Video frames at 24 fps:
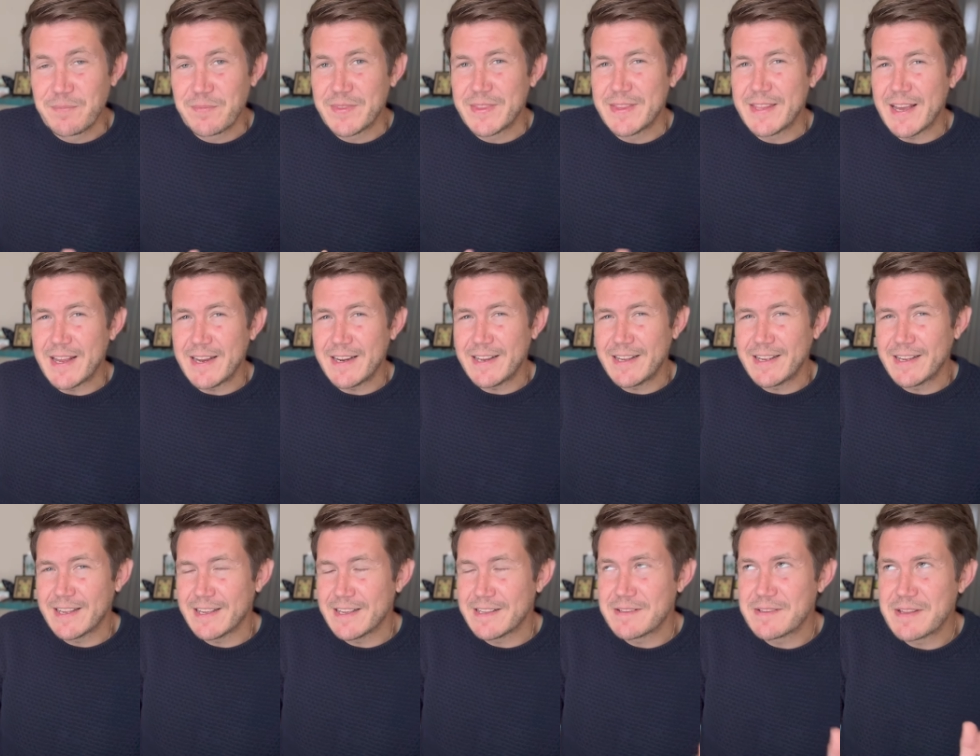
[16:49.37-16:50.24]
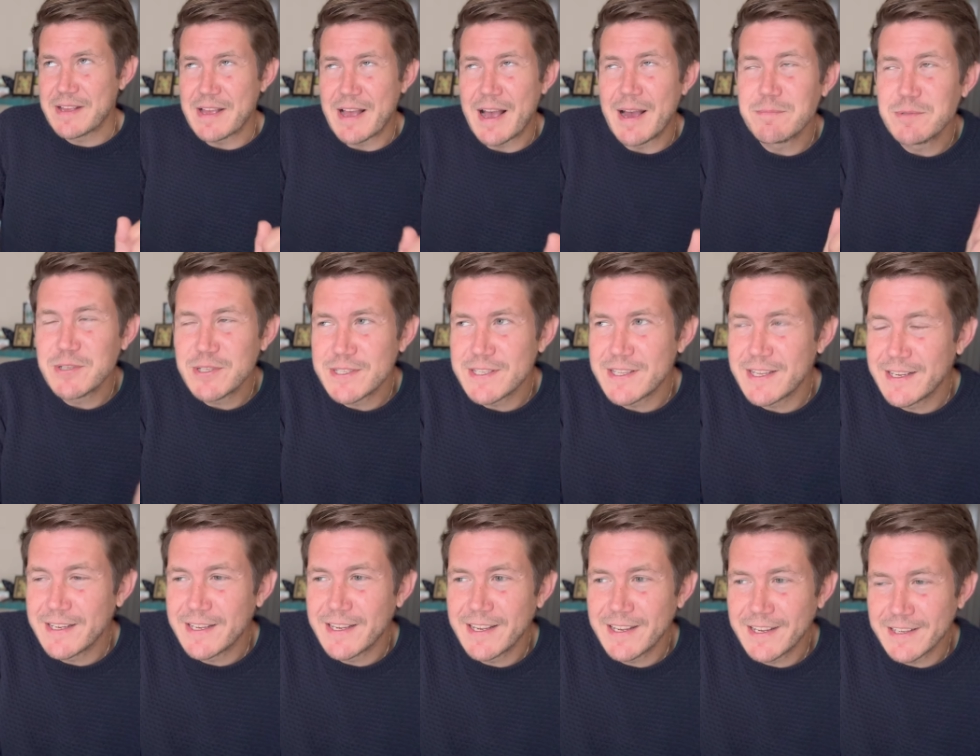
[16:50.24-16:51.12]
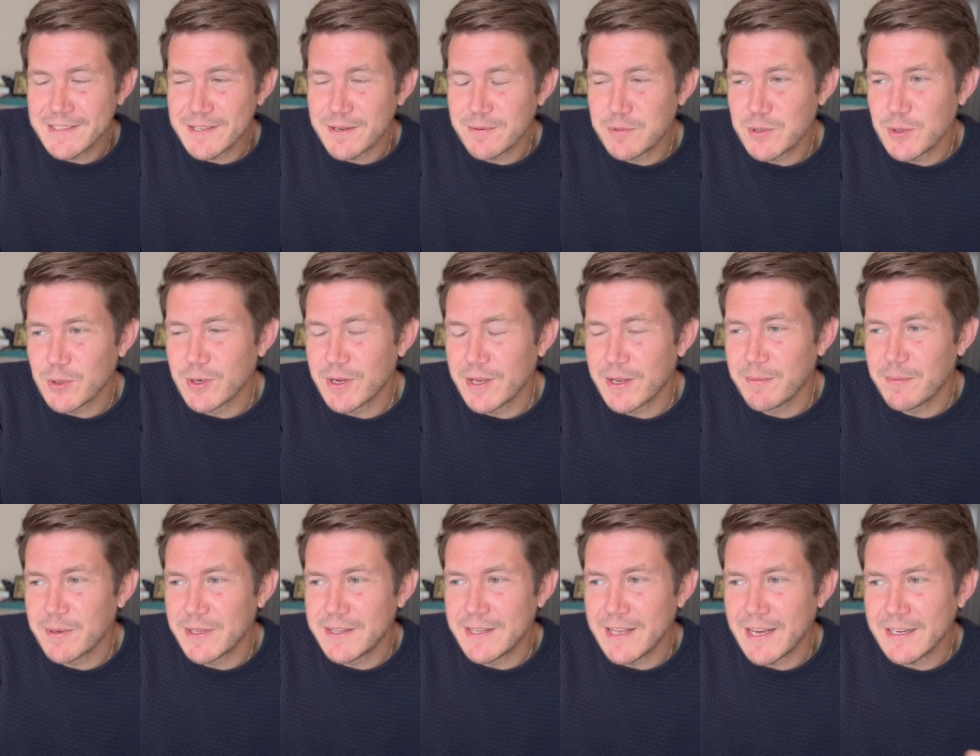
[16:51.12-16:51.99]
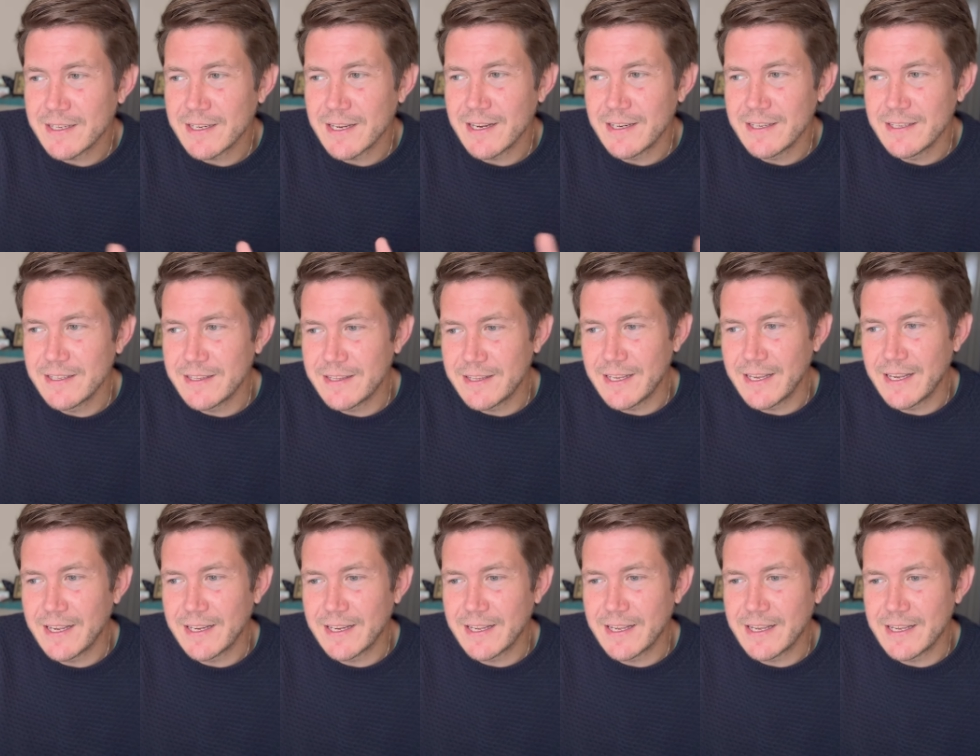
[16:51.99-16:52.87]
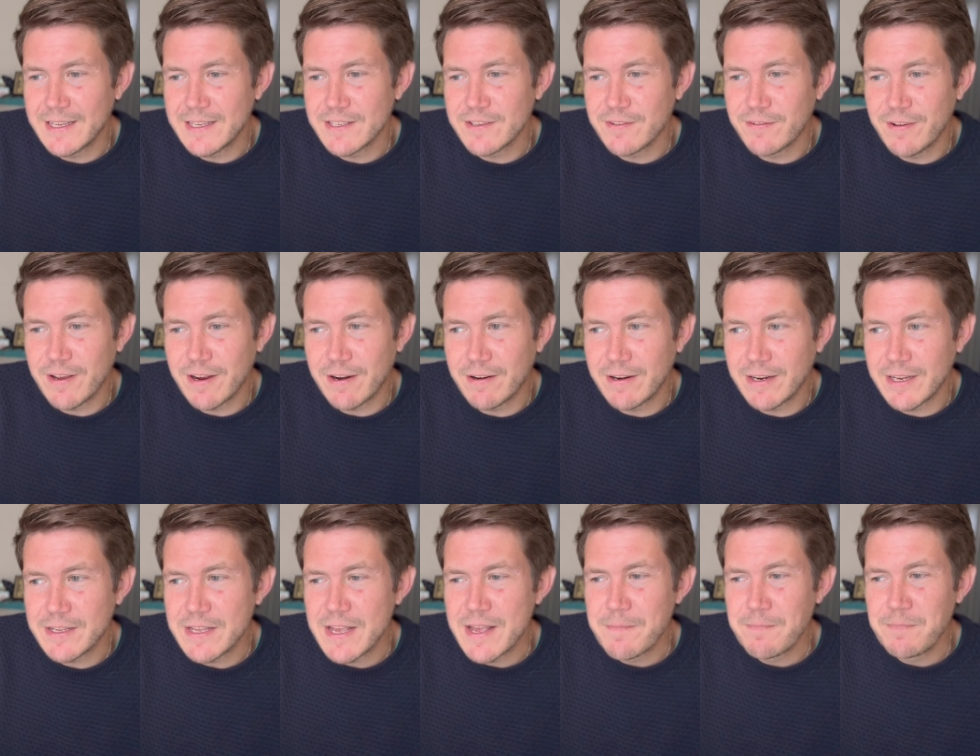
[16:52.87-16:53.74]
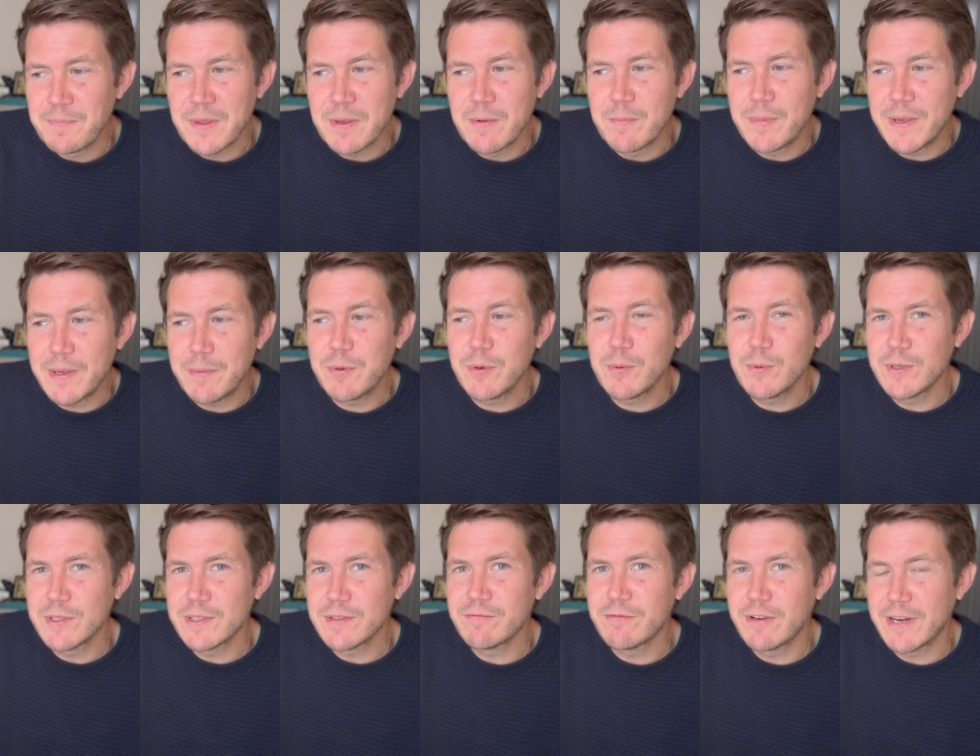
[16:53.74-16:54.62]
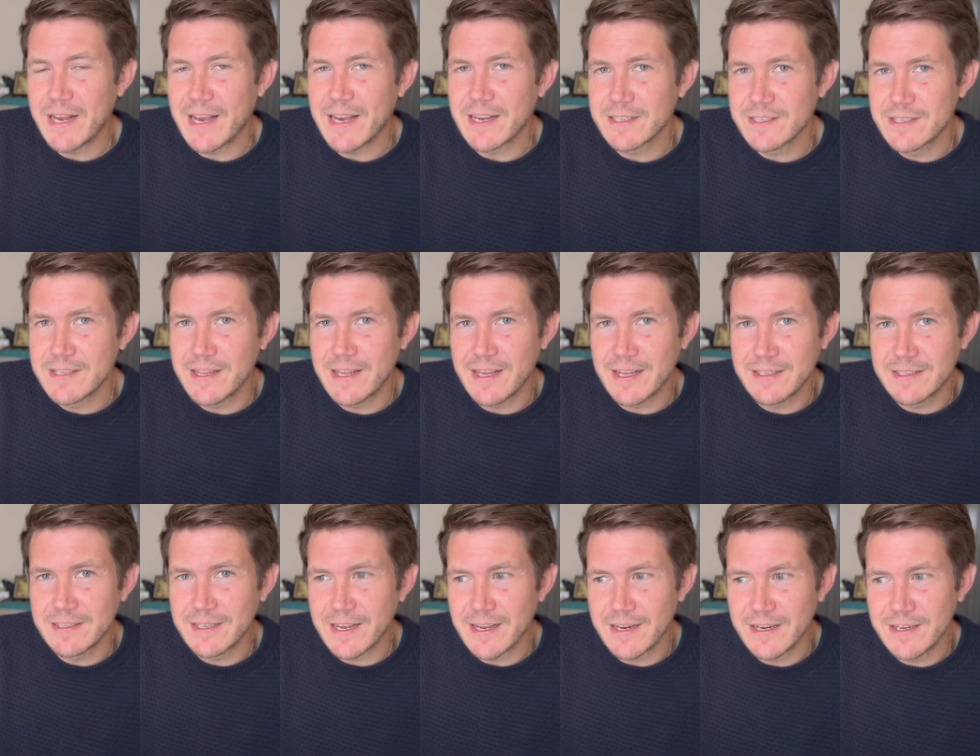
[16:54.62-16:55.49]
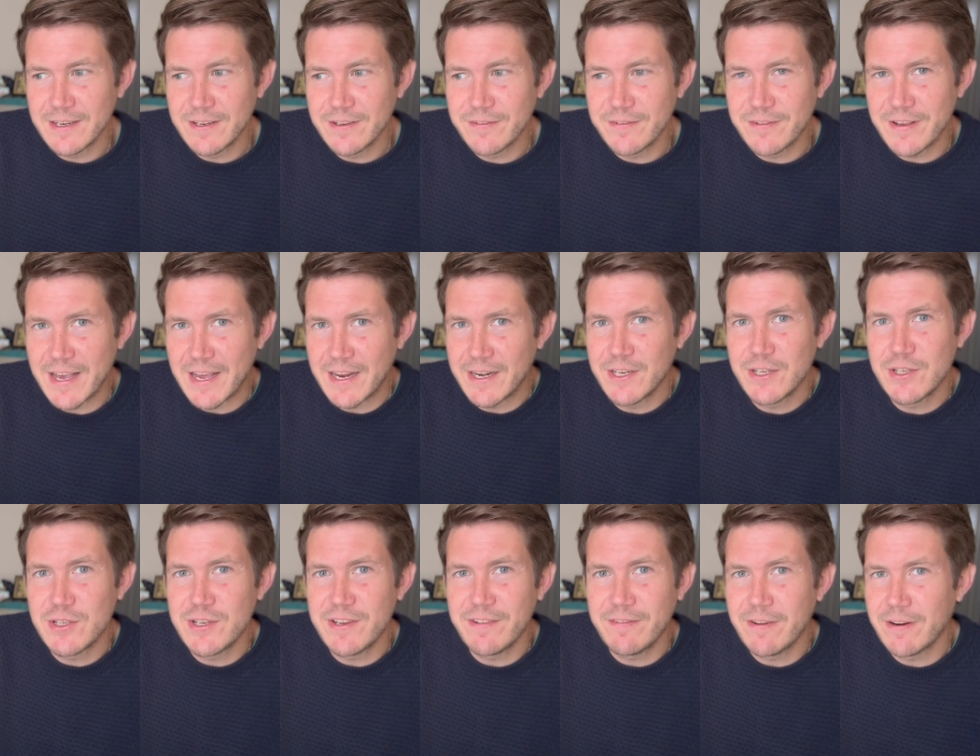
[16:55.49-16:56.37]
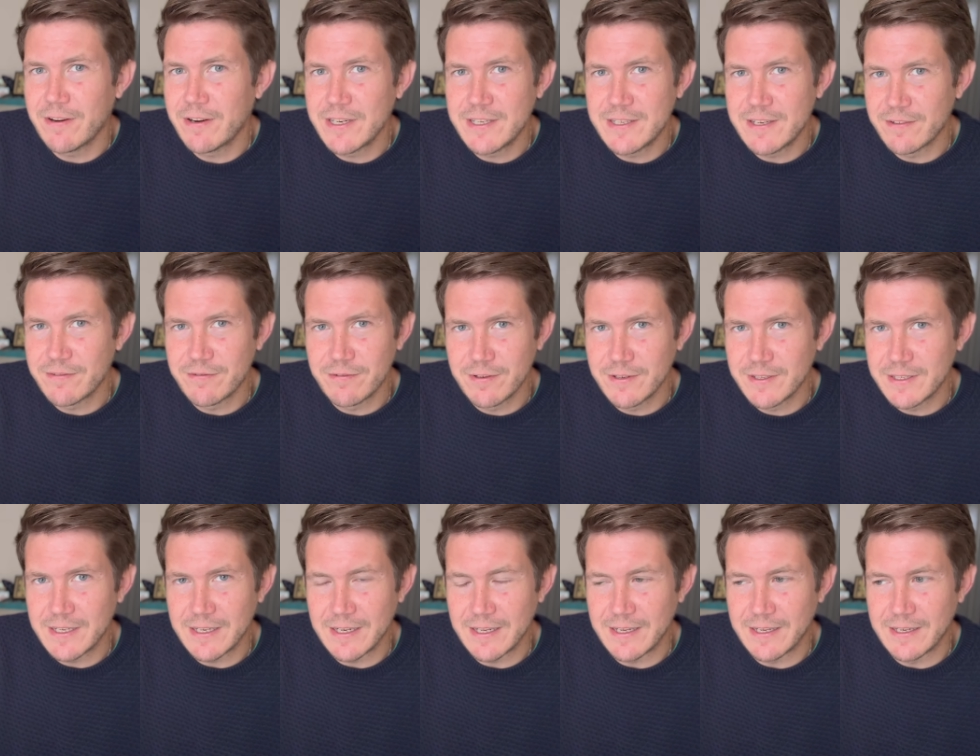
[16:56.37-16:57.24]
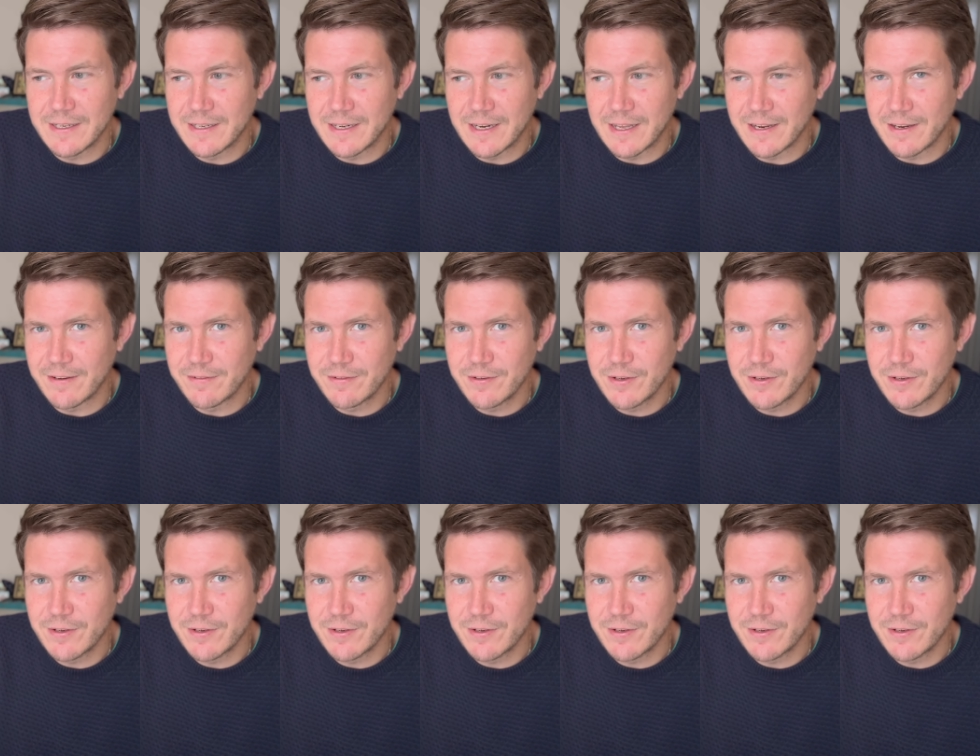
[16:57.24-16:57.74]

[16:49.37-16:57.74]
that I'm just thinking as I'm talking, but that kind of thing is very people will react to that kind of energy very differently in life.